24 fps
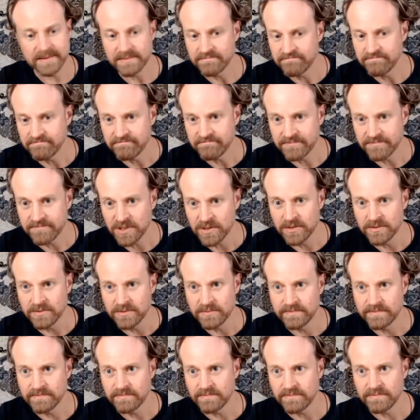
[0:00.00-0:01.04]

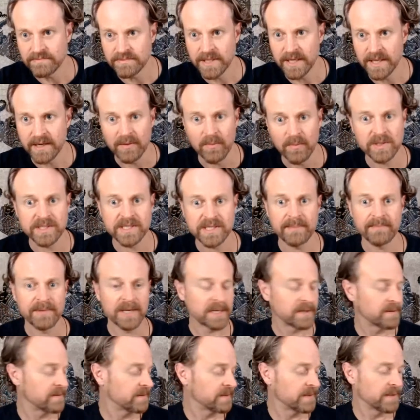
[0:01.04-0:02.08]
So yeah, what's
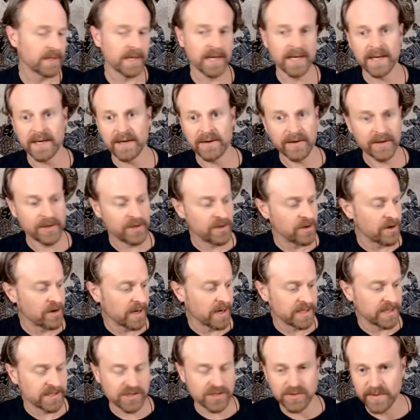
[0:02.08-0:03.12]
happening? Are you
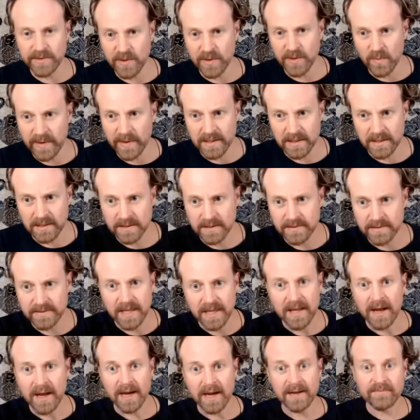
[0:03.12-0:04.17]
guys doing well?
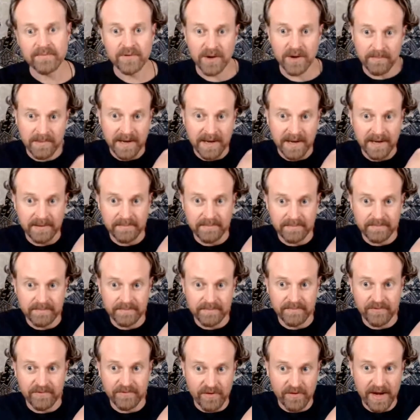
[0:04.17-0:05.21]
I've got my
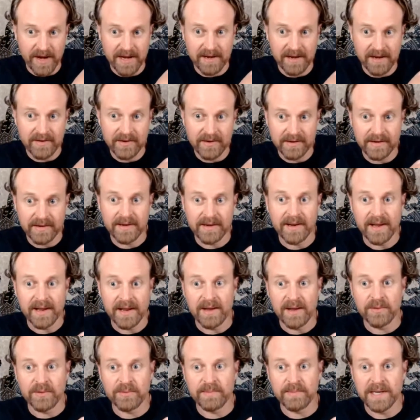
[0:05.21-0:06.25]
friend
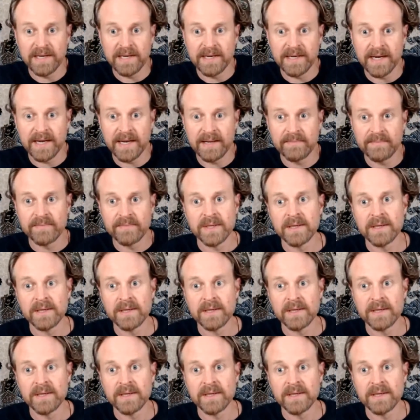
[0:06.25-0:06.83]
here with me today.